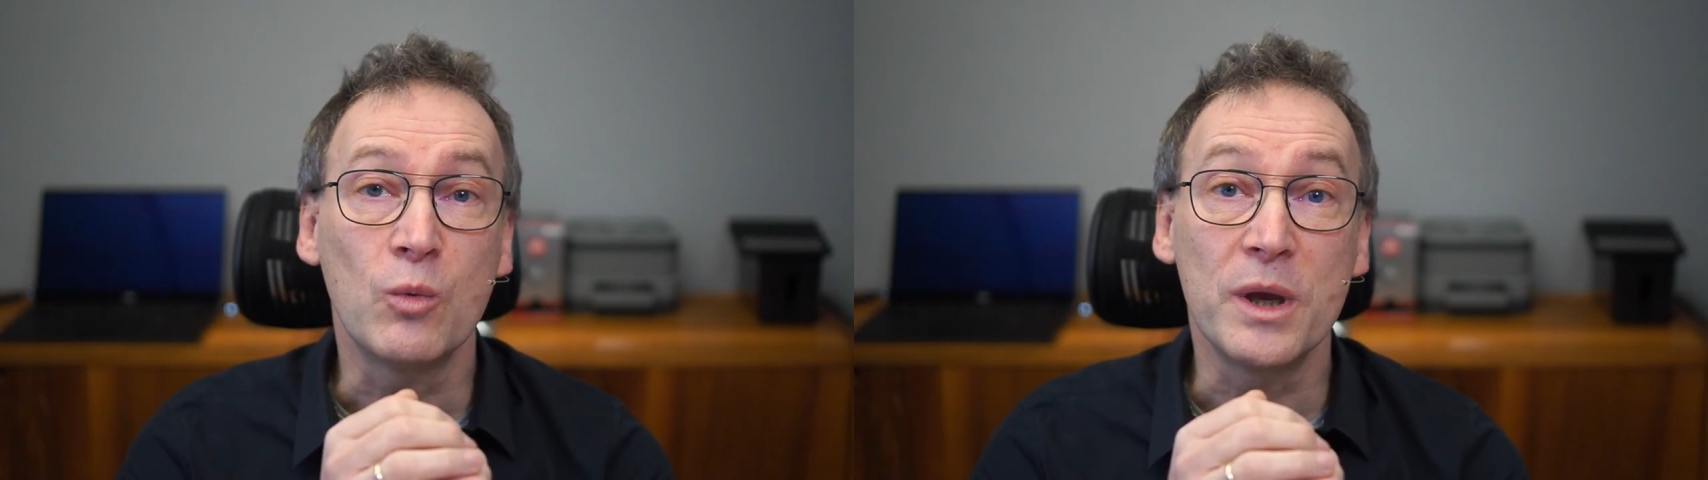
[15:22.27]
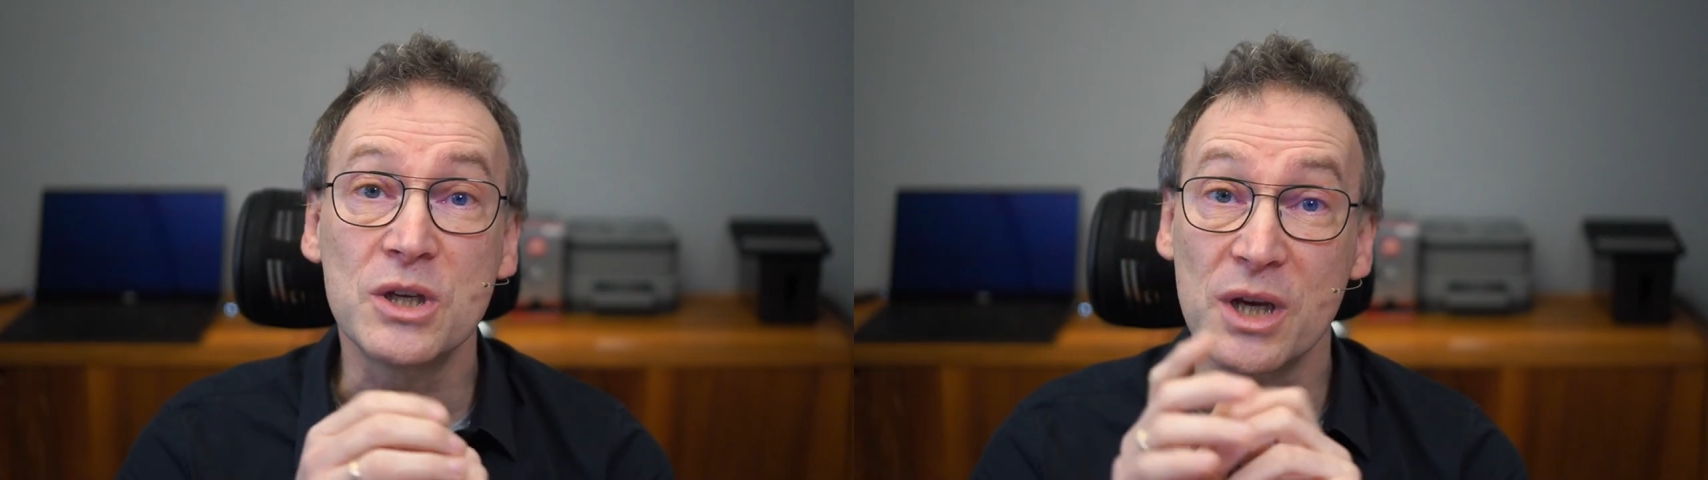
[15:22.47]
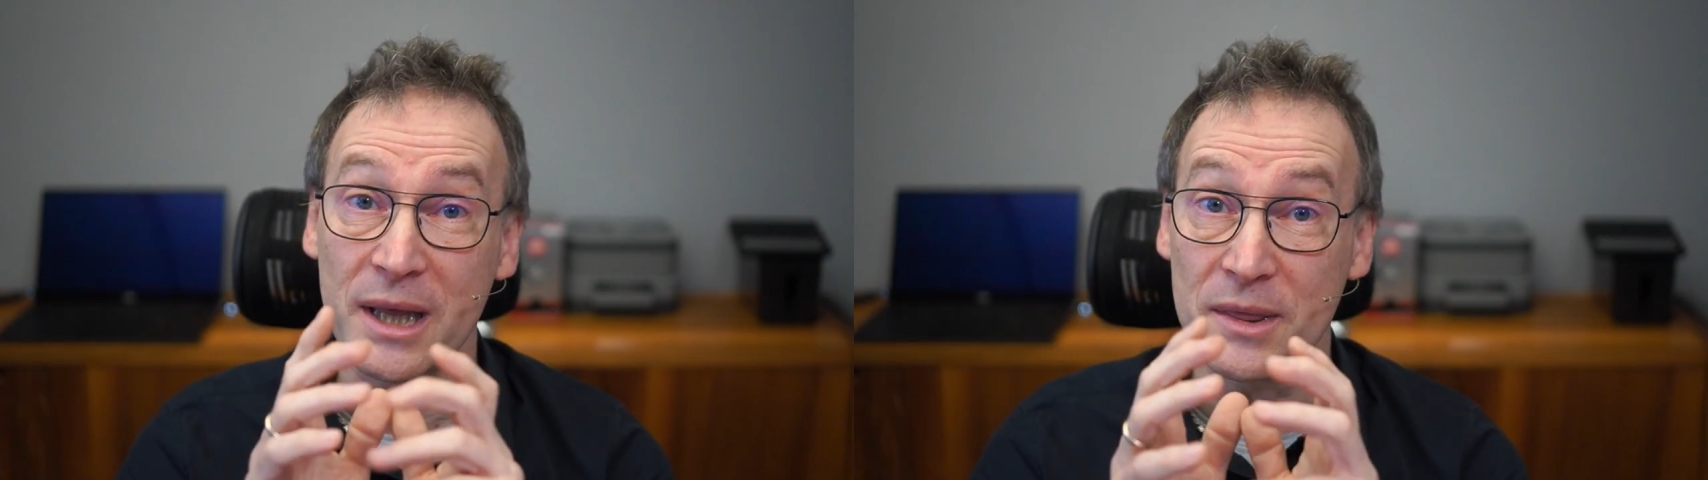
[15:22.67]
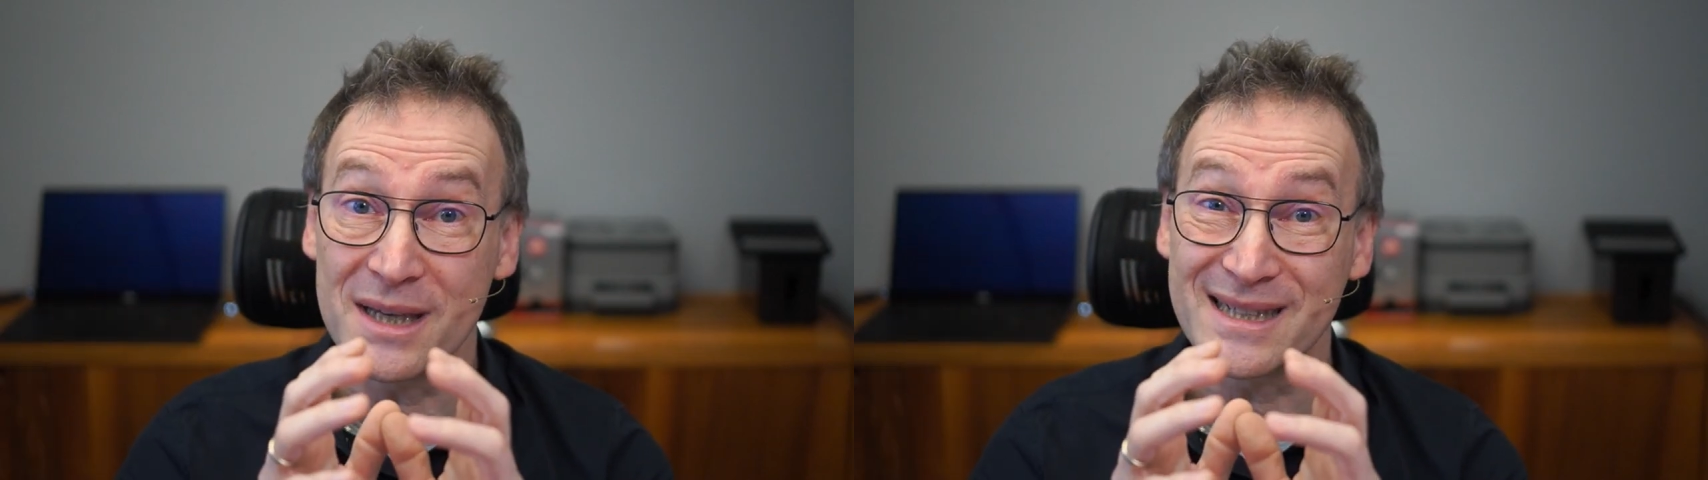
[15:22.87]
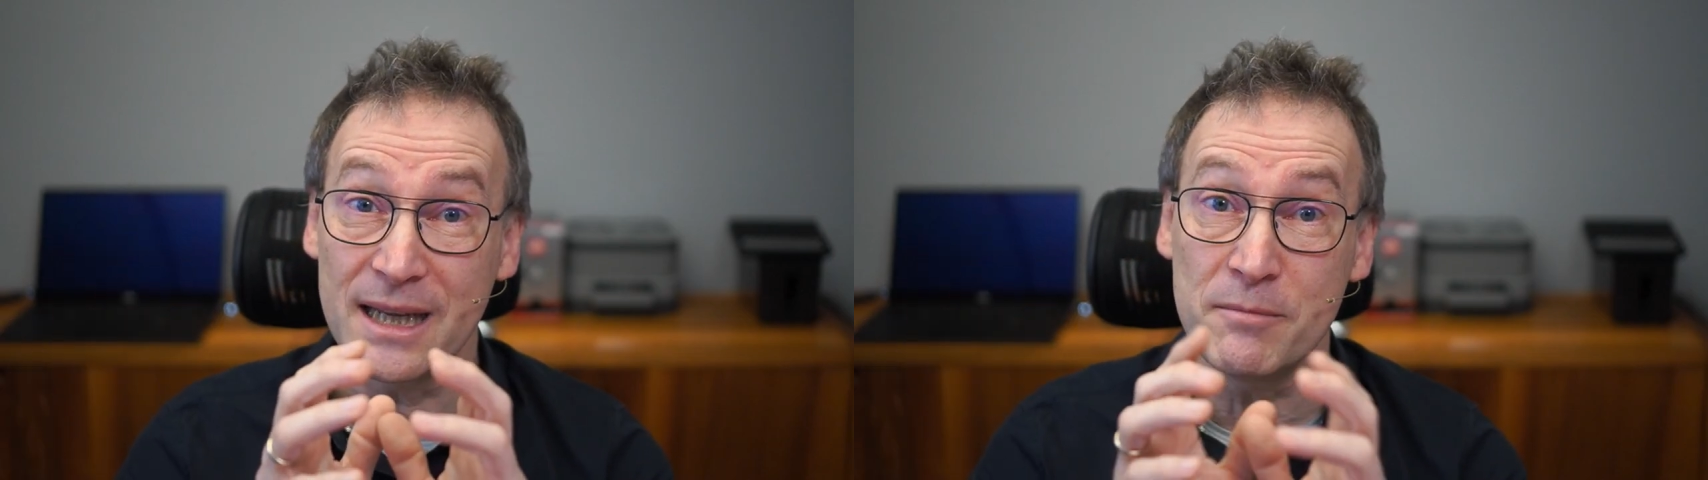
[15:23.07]
which in
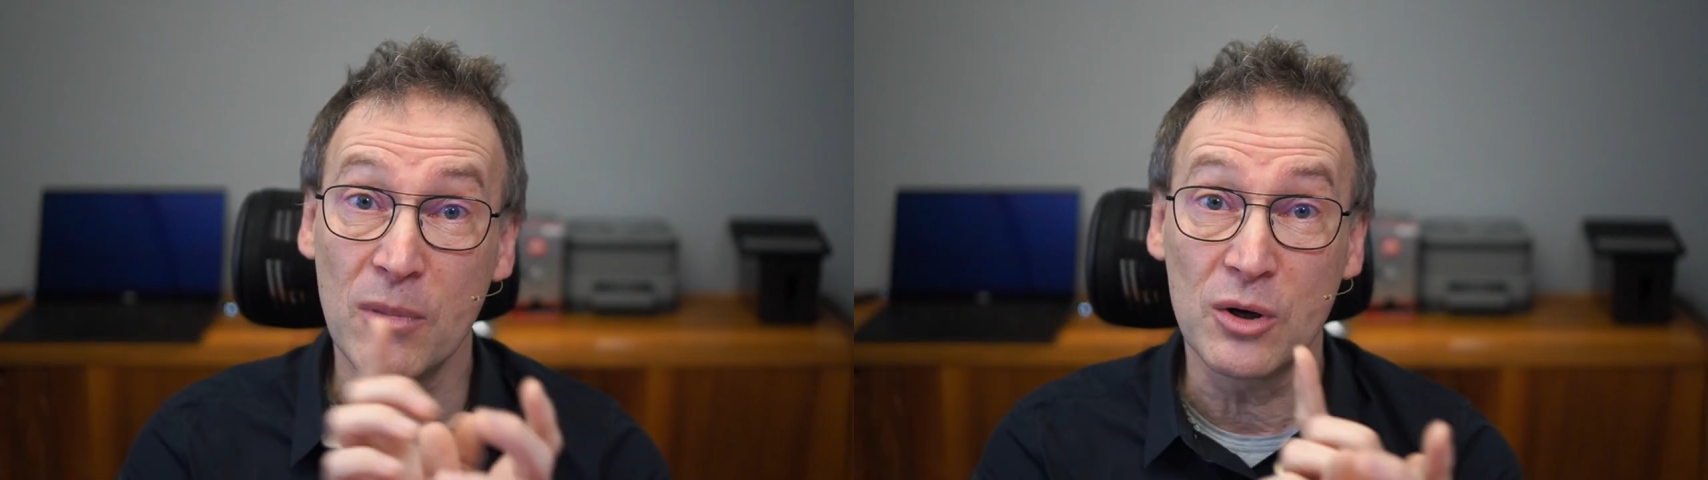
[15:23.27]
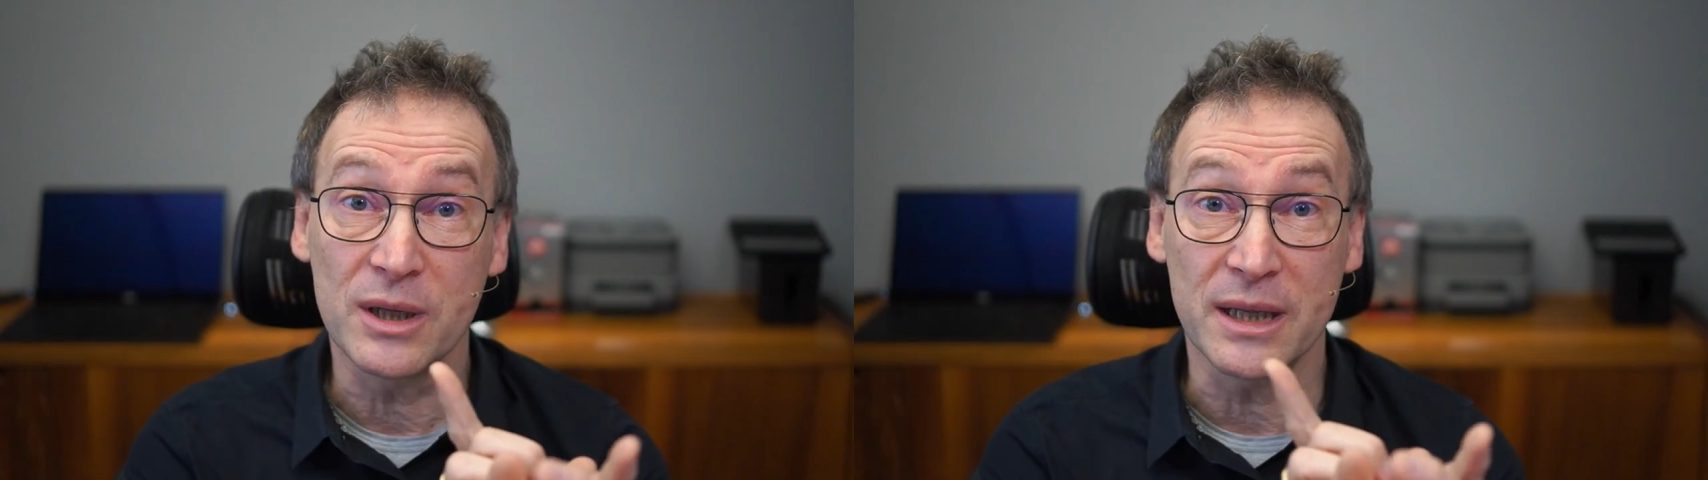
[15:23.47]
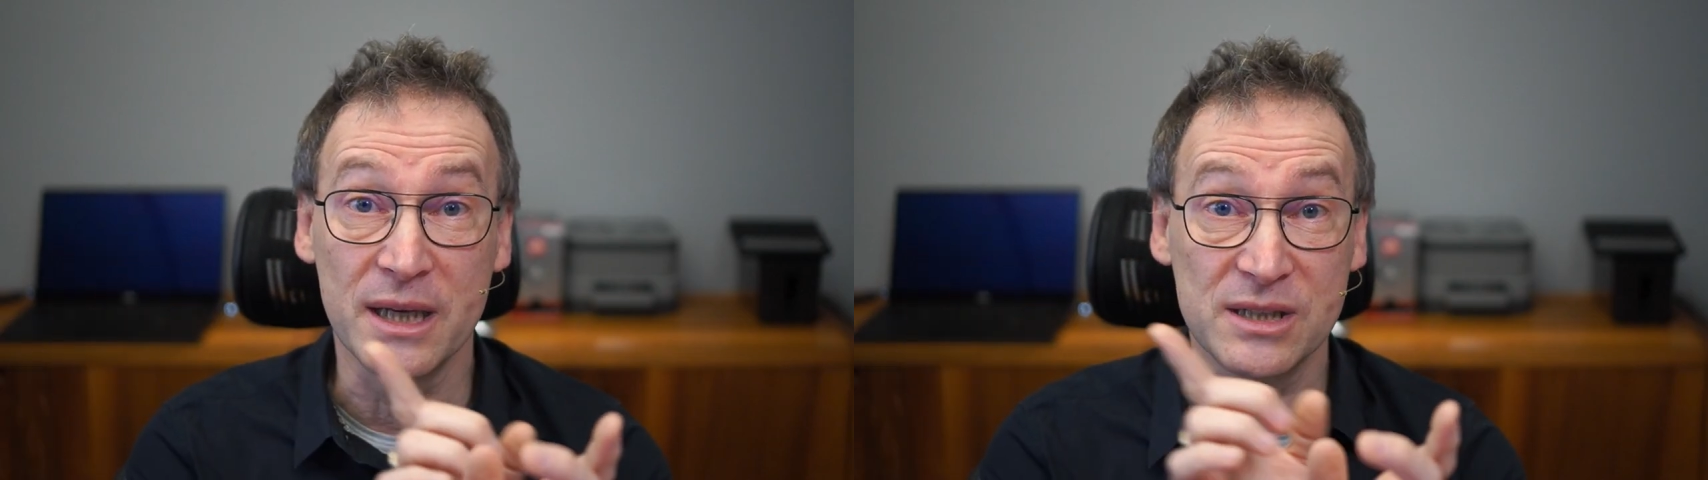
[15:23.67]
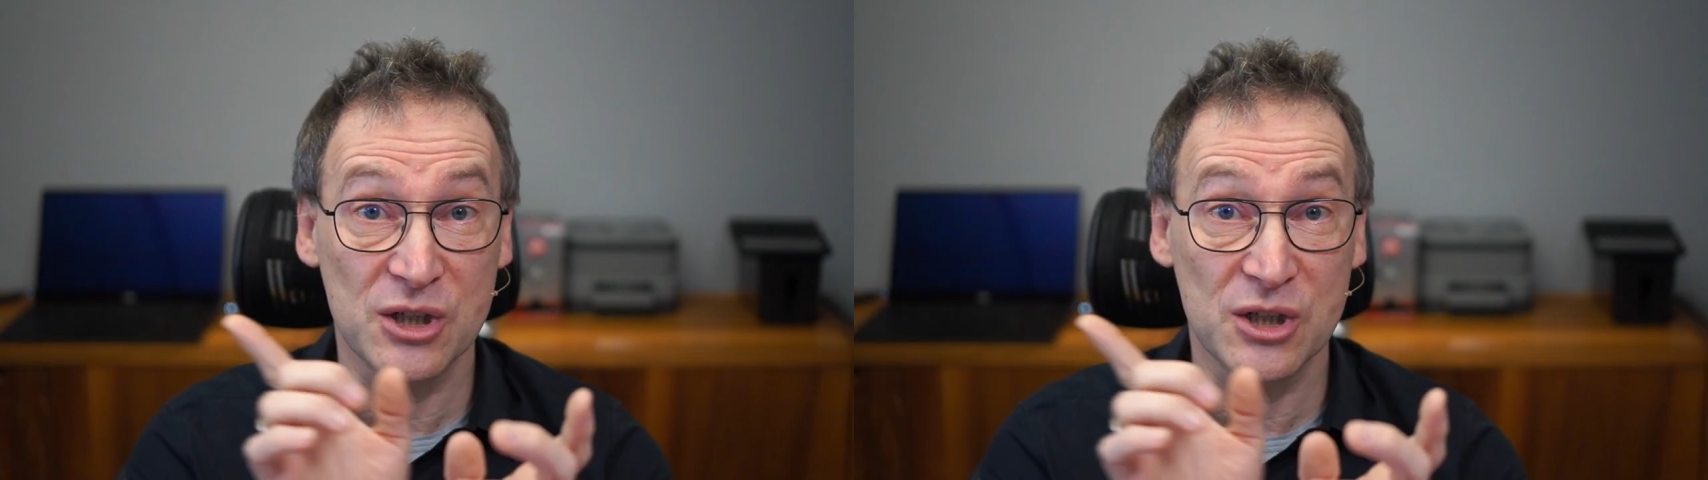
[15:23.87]
the slim model is